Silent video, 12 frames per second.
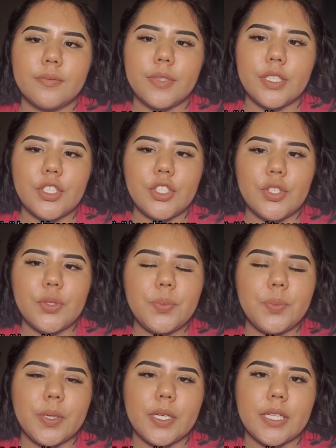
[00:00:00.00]
Did you
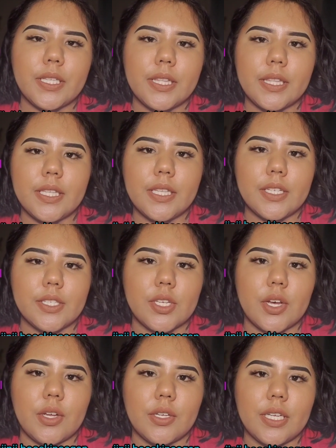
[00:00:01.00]
put the
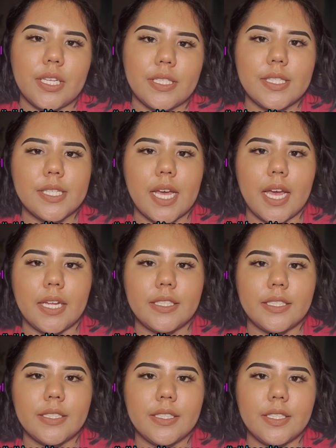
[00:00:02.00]
salt inside
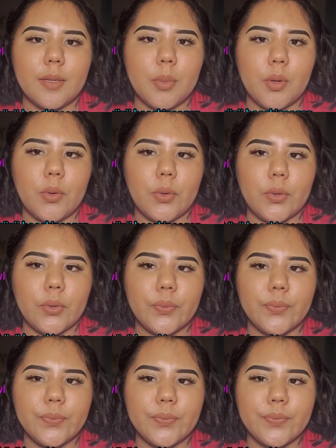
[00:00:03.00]
the bowl?
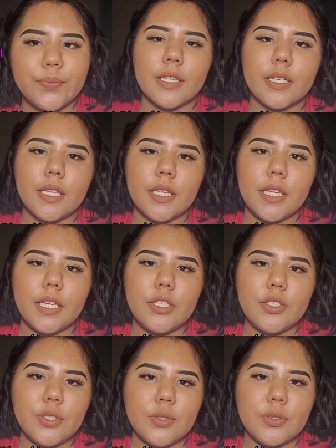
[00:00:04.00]
Ngi
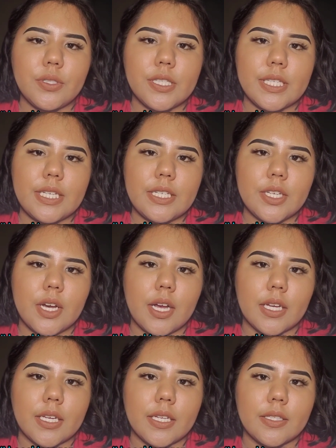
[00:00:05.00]
tunzi
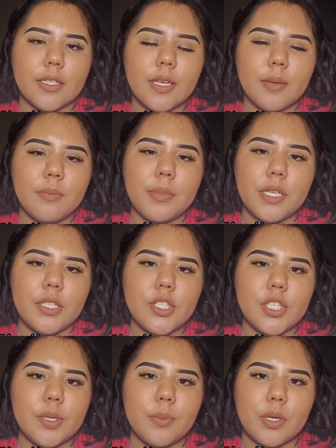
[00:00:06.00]
togin
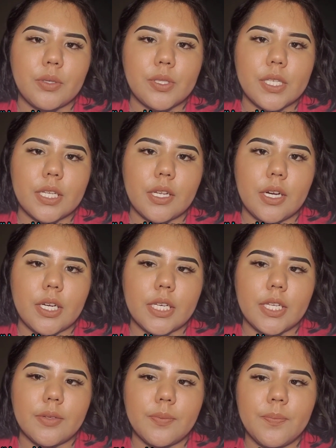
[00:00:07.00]
binje
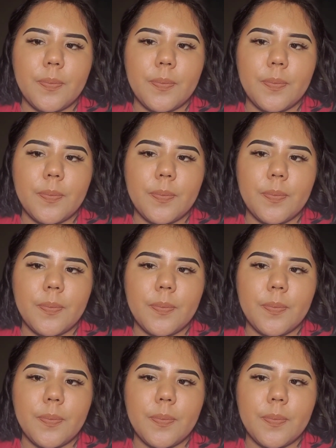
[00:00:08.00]
boskinagen.